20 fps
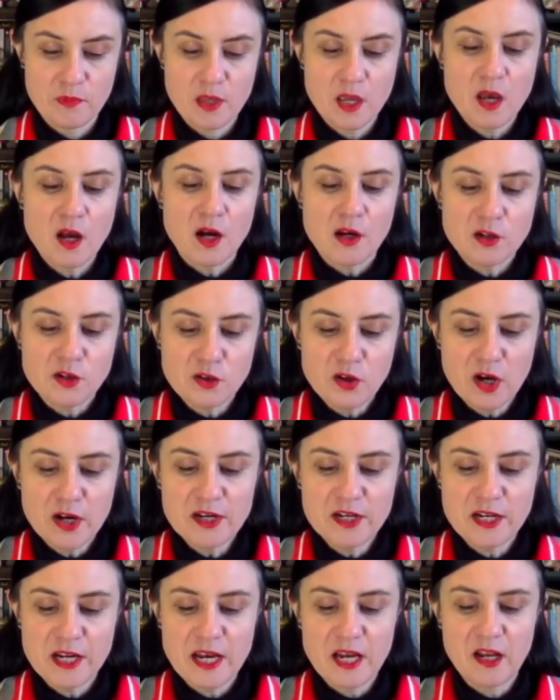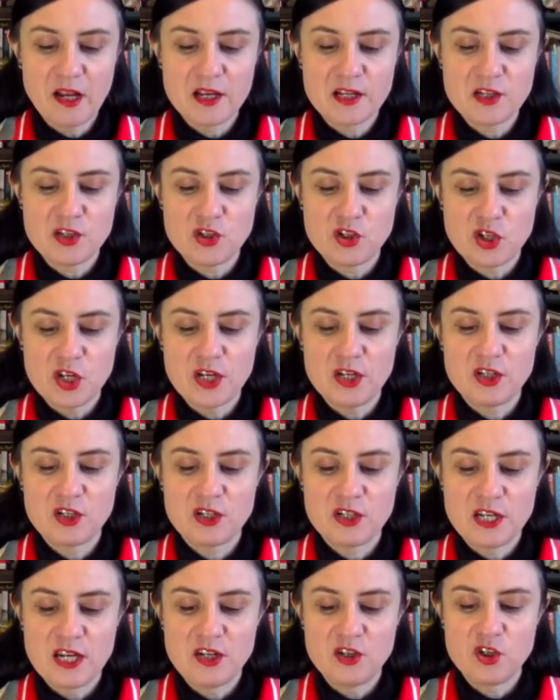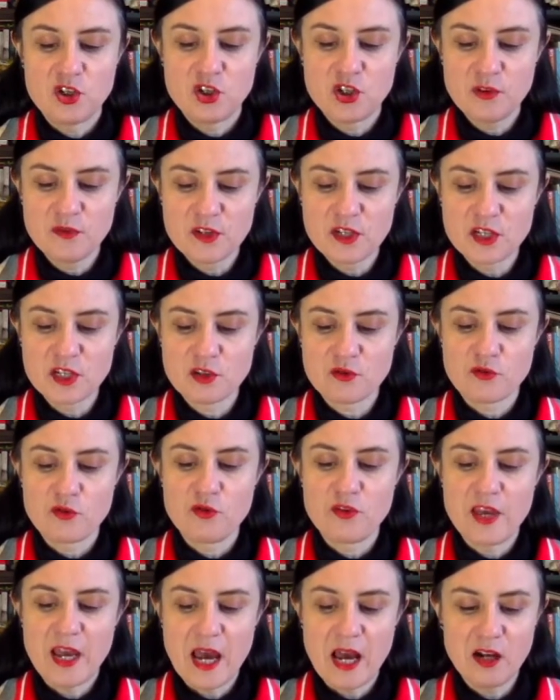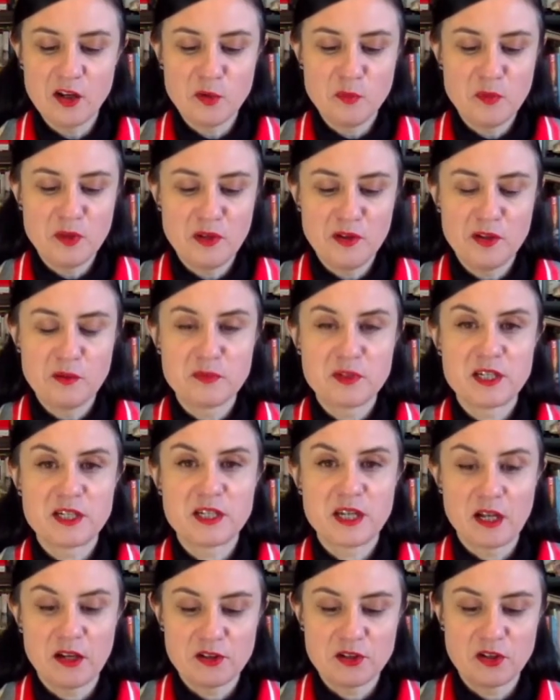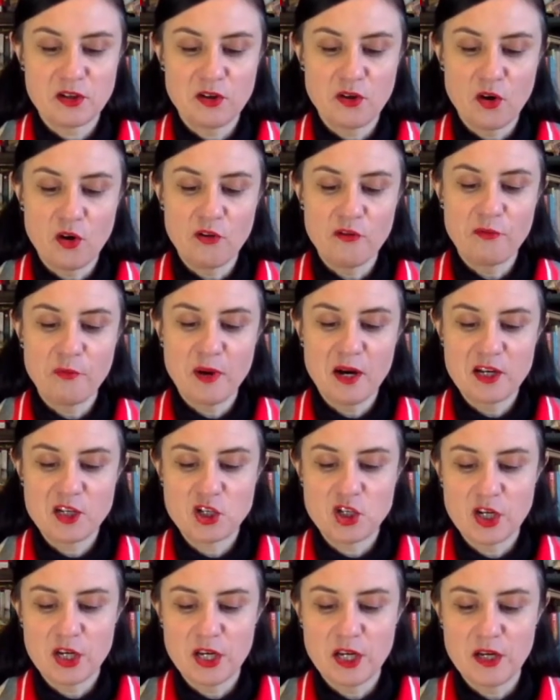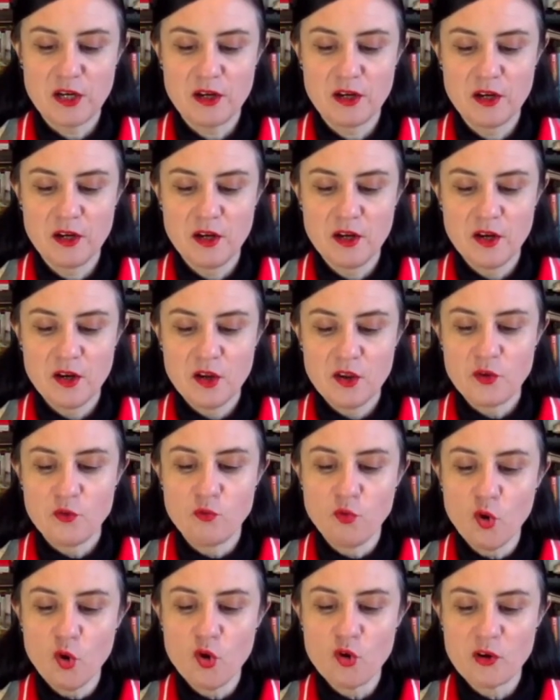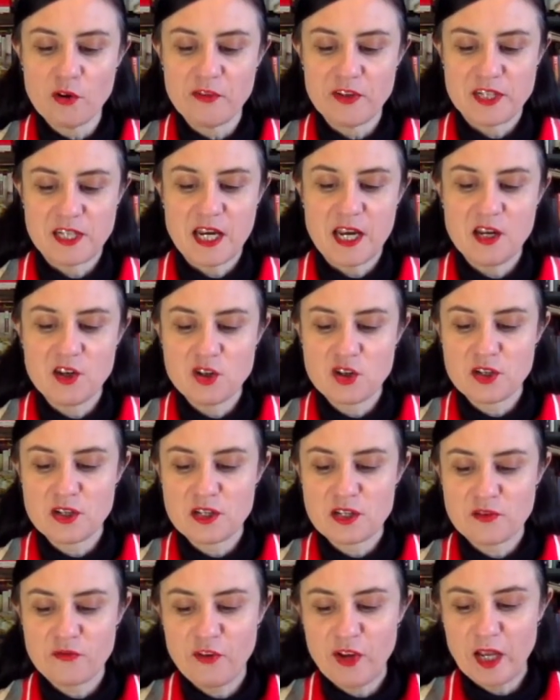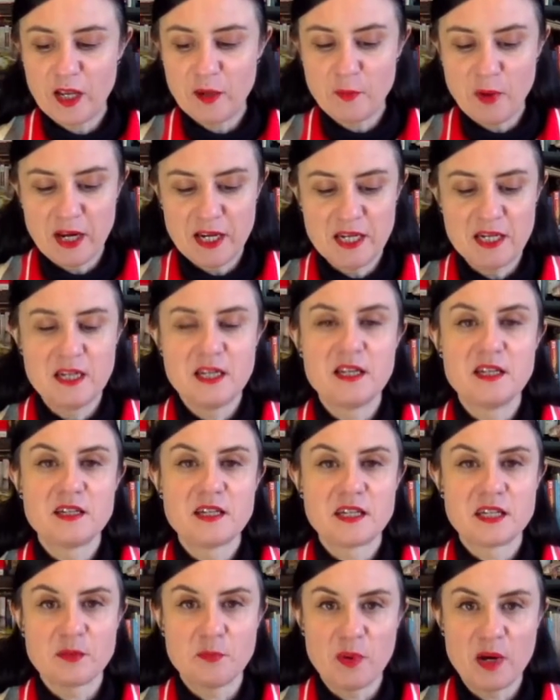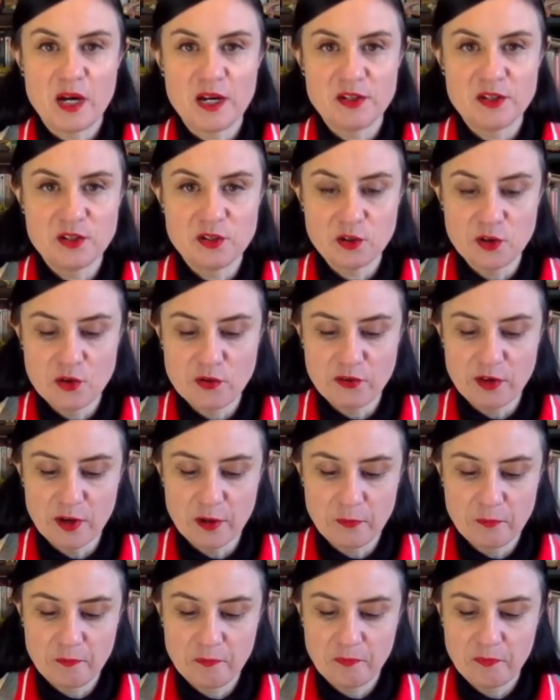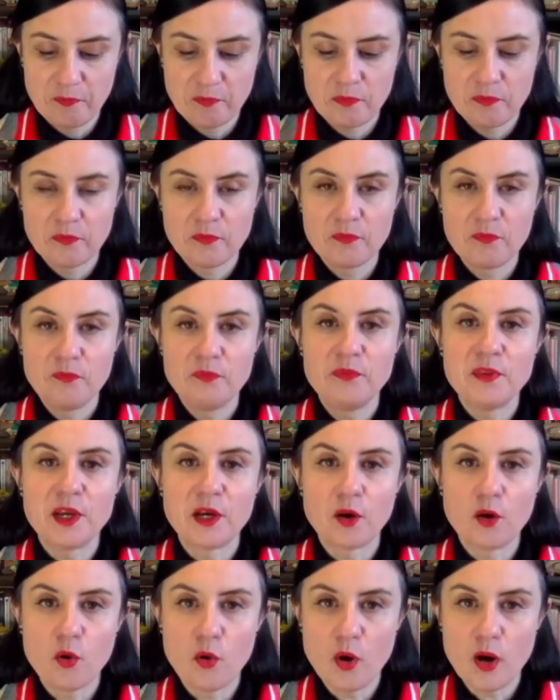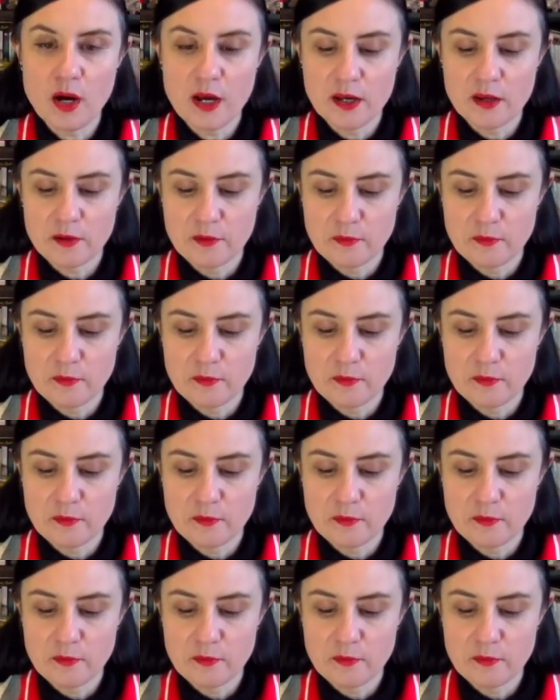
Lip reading: A United Airlines jet sends shivers through the aluminium skeleton of my chair, the roar of its engines filling my ears as it passes over. Then quiet.